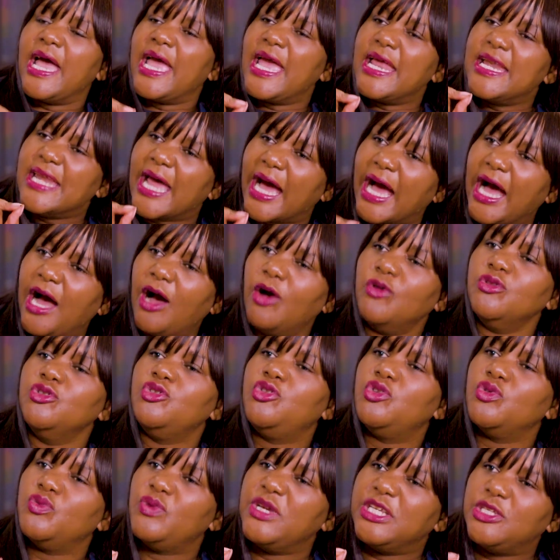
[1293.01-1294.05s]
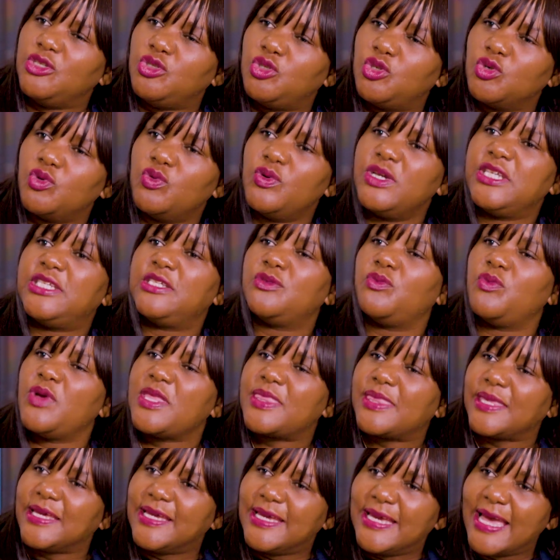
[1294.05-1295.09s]
And how do we do it
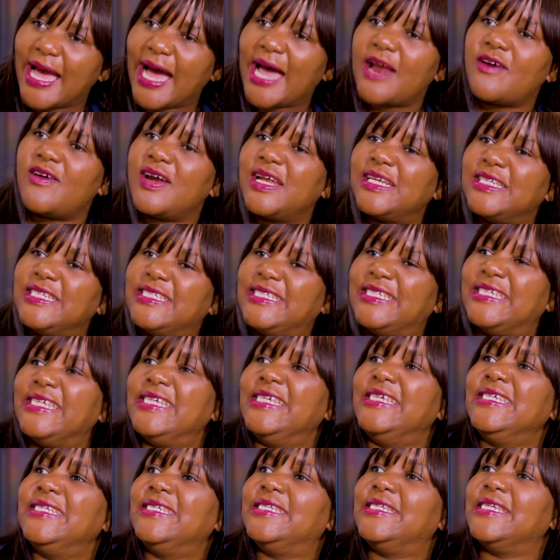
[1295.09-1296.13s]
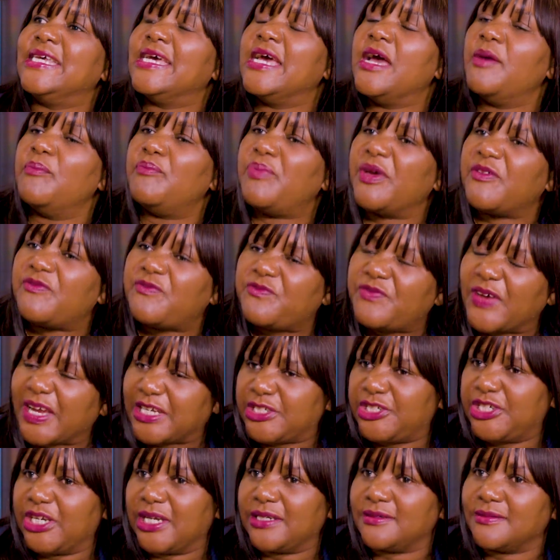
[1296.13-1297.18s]
with guaranteed
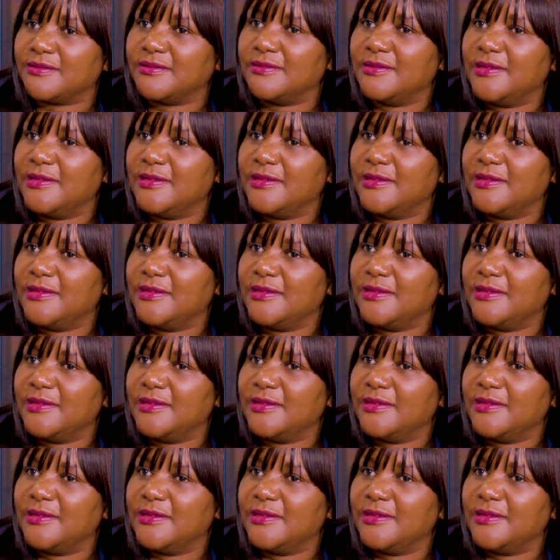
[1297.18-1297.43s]
perfection?